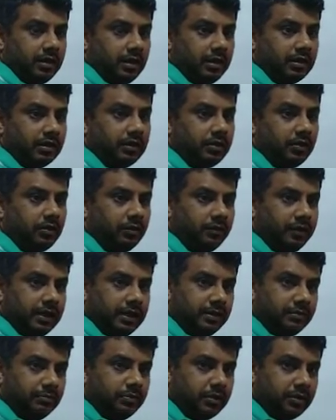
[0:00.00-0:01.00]
A
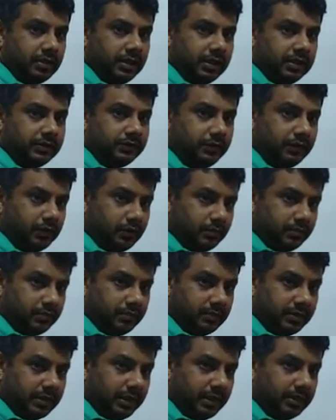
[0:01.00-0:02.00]
covalent bond is
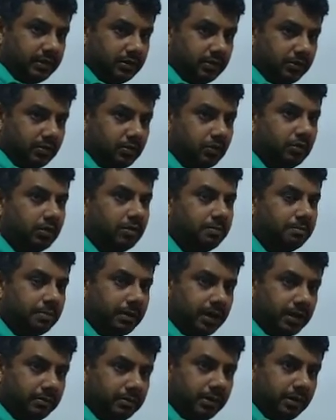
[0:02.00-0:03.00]
formed, right? Or a
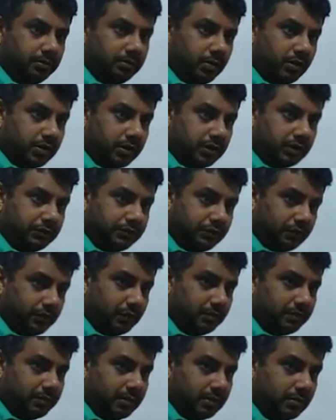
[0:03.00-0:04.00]
primary bond is
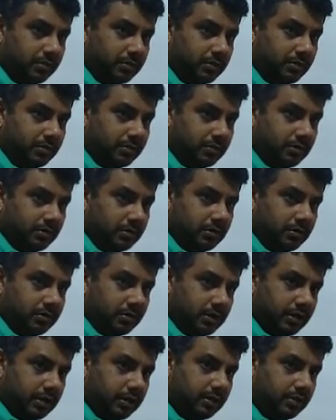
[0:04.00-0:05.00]
formed.
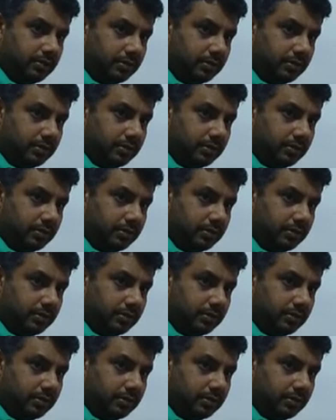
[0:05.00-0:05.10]
Right?